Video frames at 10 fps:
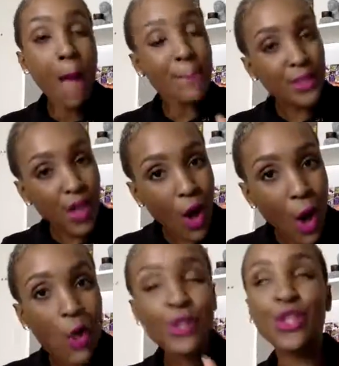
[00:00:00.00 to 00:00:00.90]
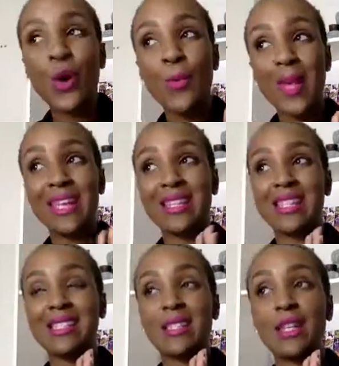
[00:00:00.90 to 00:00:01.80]
But also make
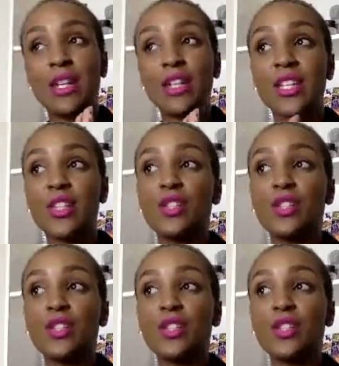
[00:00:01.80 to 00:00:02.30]
this the year that